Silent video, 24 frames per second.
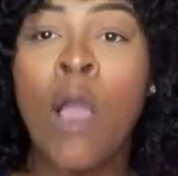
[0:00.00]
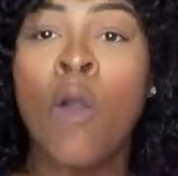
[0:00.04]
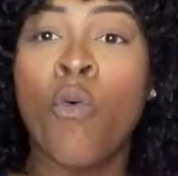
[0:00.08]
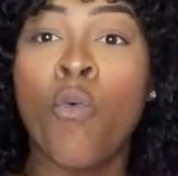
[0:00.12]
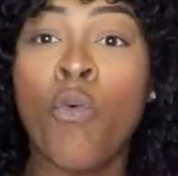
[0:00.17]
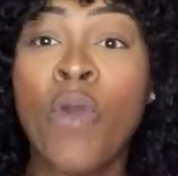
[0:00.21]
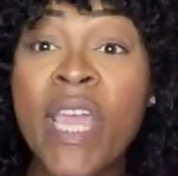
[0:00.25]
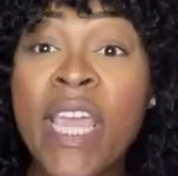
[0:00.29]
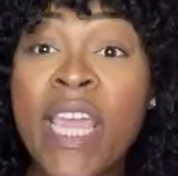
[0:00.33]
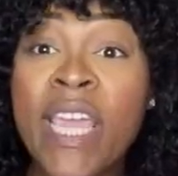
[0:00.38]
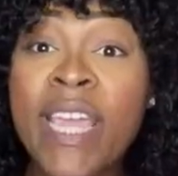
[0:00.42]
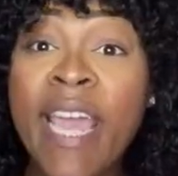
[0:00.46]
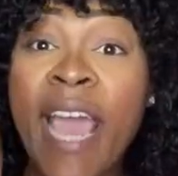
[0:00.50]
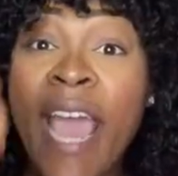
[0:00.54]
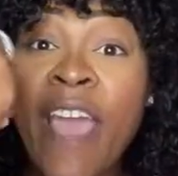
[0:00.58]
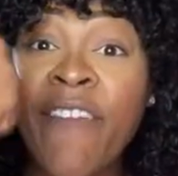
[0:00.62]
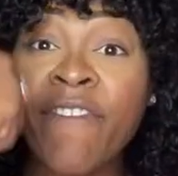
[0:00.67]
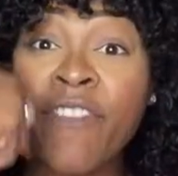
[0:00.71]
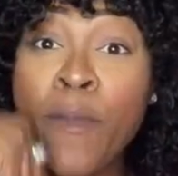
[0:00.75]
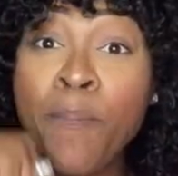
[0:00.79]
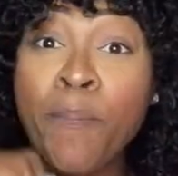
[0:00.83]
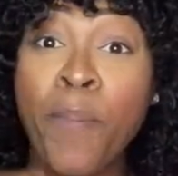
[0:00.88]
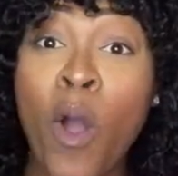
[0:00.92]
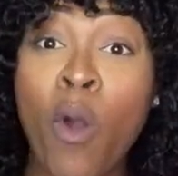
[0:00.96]
We
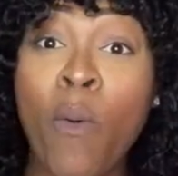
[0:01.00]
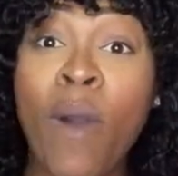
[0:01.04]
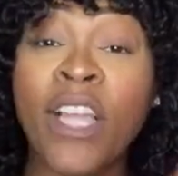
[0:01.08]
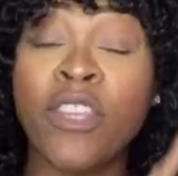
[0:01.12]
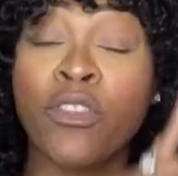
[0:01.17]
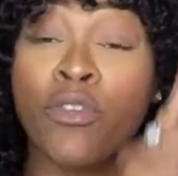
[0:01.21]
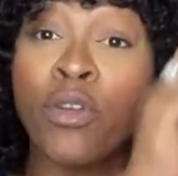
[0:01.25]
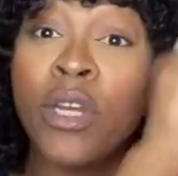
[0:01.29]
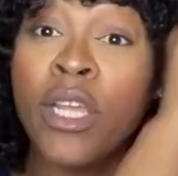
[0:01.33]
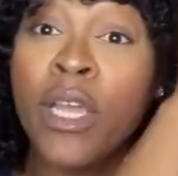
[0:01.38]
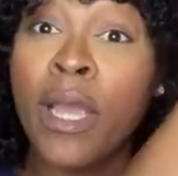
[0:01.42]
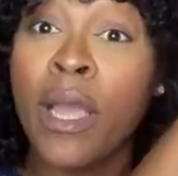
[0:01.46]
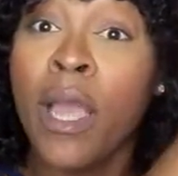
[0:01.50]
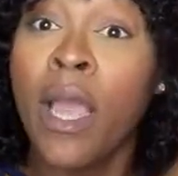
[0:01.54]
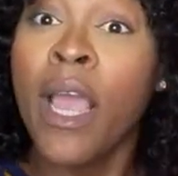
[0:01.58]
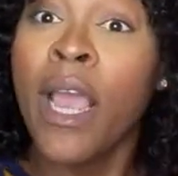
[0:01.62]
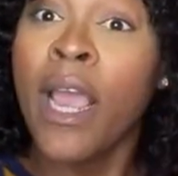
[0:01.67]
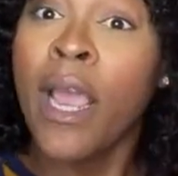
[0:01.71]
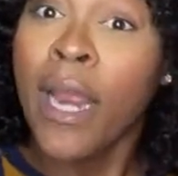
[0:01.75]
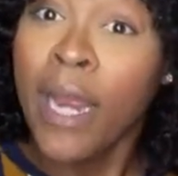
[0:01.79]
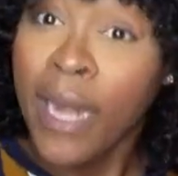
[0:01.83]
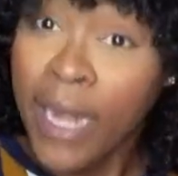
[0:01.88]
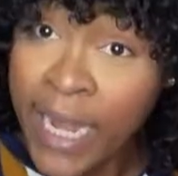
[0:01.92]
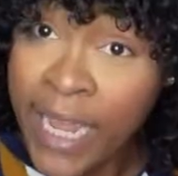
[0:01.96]
gave the power to the
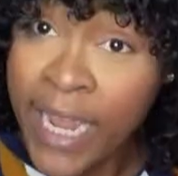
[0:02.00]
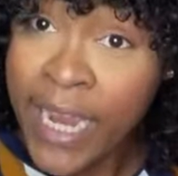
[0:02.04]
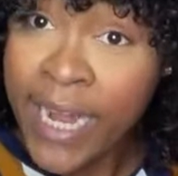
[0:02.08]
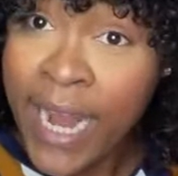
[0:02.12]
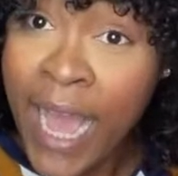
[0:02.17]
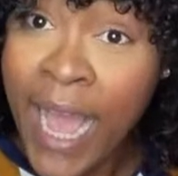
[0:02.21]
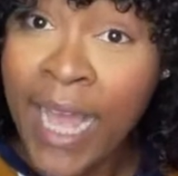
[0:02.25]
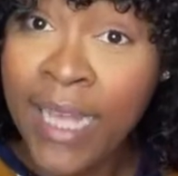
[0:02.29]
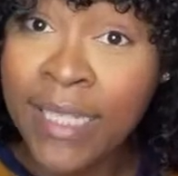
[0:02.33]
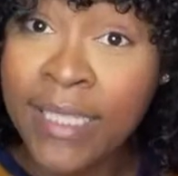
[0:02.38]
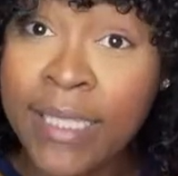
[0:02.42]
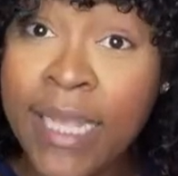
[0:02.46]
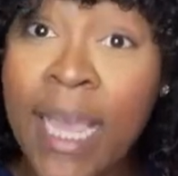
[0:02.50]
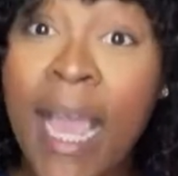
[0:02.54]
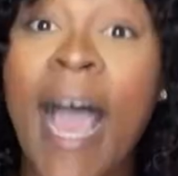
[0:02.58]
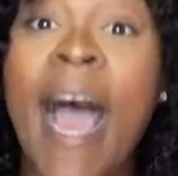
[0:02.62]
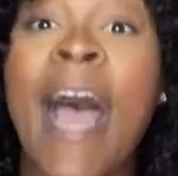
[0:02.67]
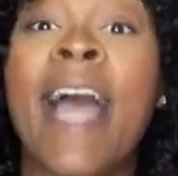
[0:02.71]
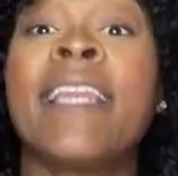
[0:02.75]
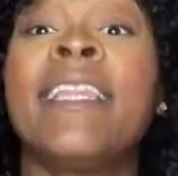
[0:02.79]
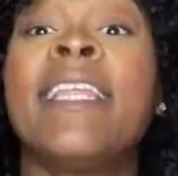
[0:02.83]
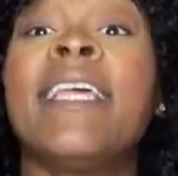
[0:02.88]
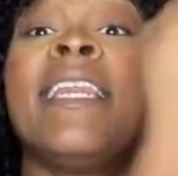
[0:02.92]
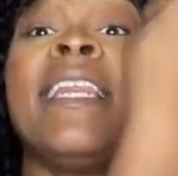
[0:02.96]
leaders
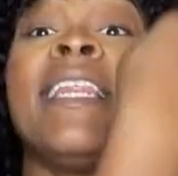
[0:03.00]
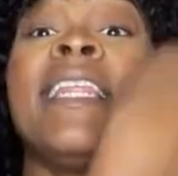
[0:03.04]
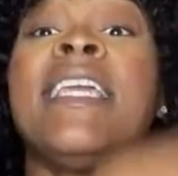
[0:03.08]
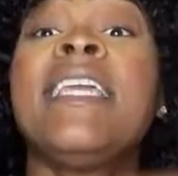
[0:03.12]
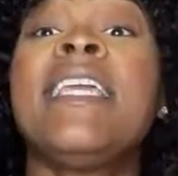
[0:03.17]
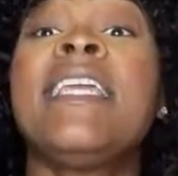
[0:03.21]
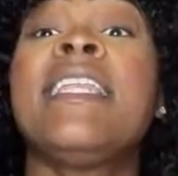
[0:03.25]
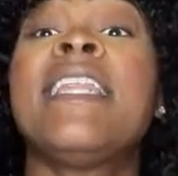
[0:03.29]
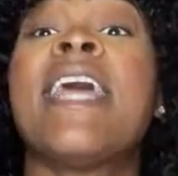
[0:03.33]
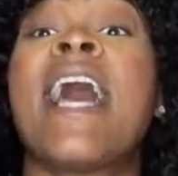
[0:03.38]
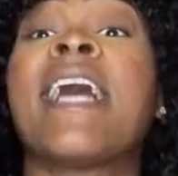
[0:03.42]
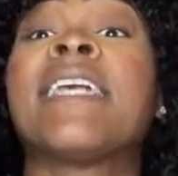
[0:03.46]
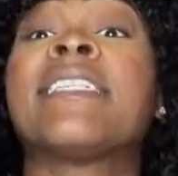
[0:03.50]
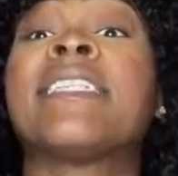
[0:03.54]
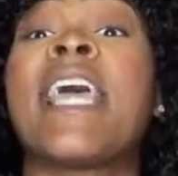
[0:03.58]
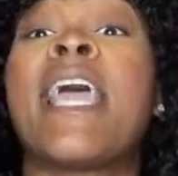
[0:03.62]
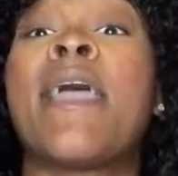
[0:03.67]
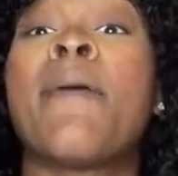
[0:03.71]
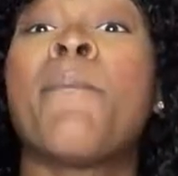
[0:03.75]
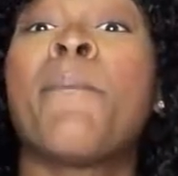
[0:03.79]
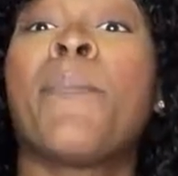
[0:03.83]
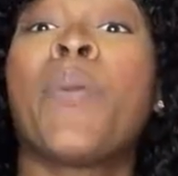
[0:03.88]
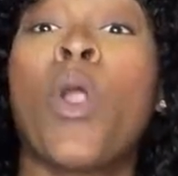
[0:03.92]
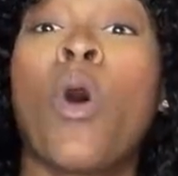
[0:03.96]
and the leaders
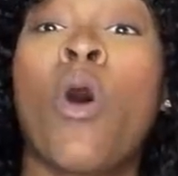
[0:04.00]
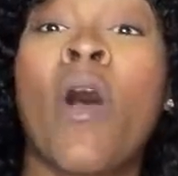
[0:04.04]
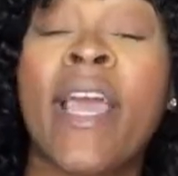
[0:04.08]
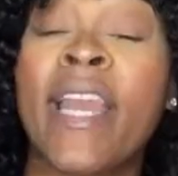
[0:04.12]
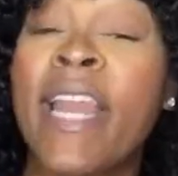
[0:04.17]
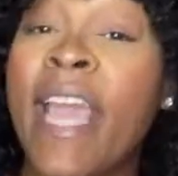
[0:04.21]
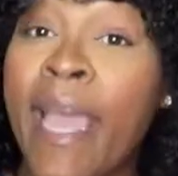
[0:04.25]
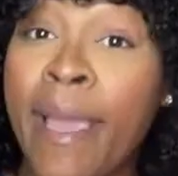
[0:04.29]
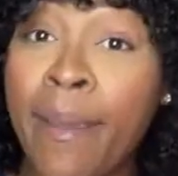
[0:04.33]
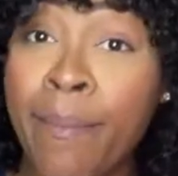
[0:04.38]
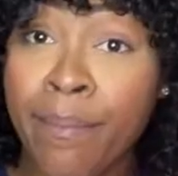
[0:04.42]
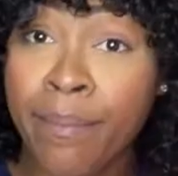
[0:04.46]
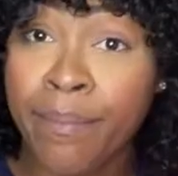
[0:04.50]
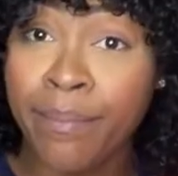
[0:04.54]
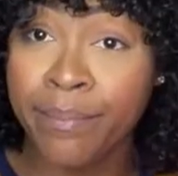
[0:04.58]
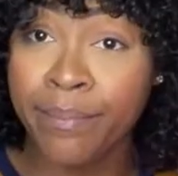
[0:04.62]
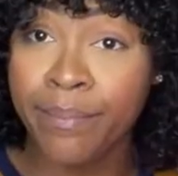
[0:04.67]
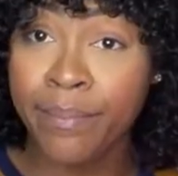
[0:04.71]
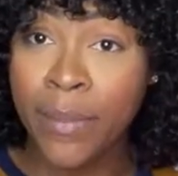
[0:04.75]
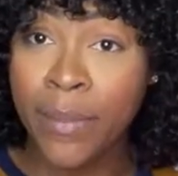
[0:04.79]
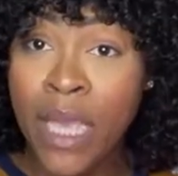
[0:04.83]
employ them.